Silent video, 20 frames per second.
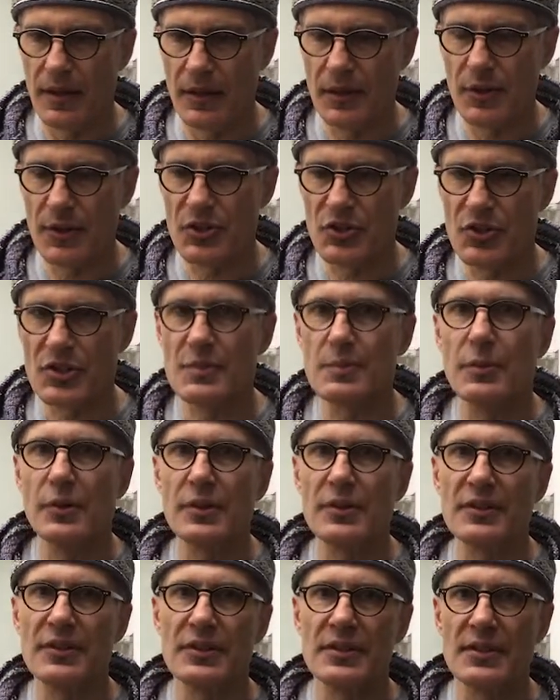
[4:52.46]
you can just
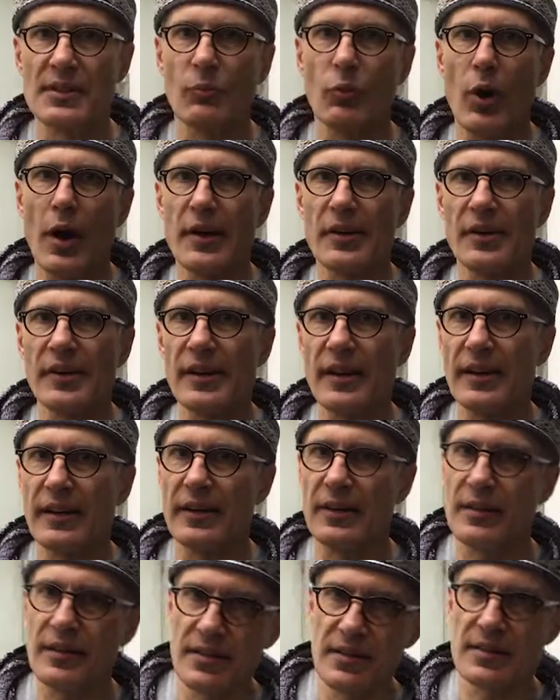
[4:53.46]
put some water in
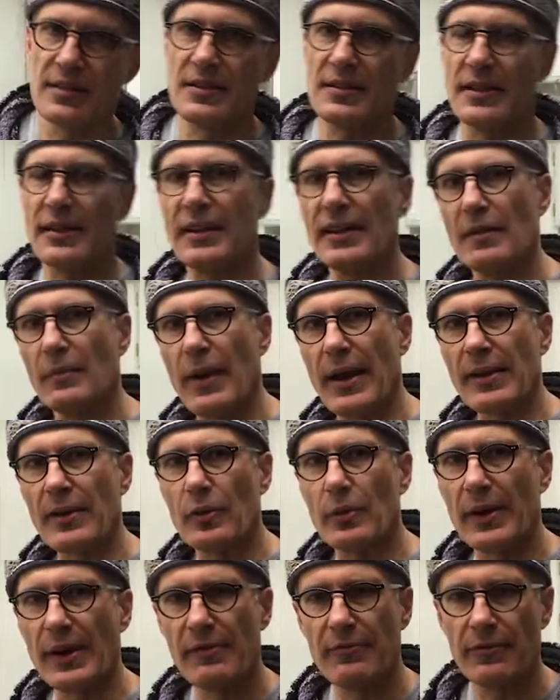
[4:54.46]
there, stick it in the
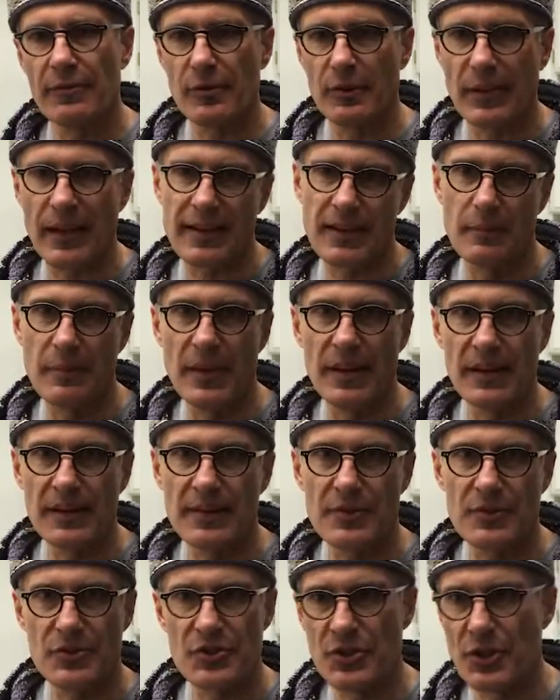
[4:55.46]
microwave for like a
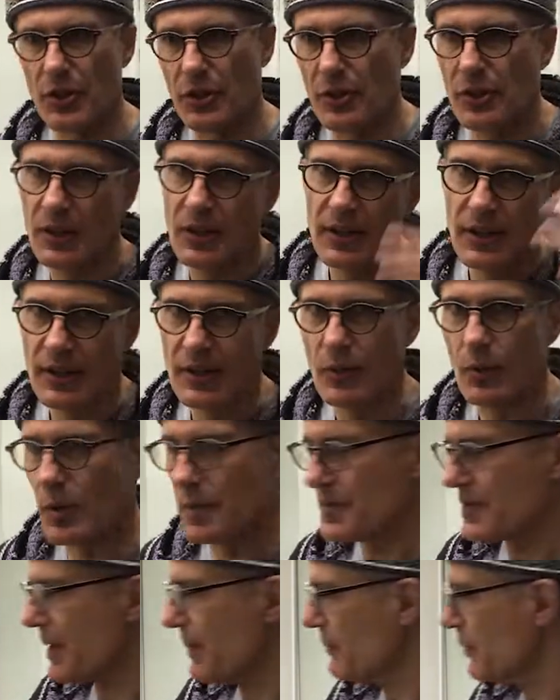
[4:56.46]
minute or so.
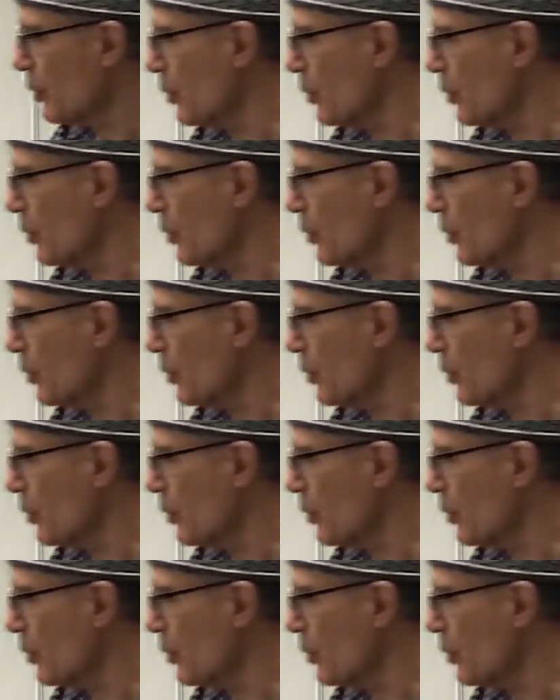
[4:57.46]
Warms up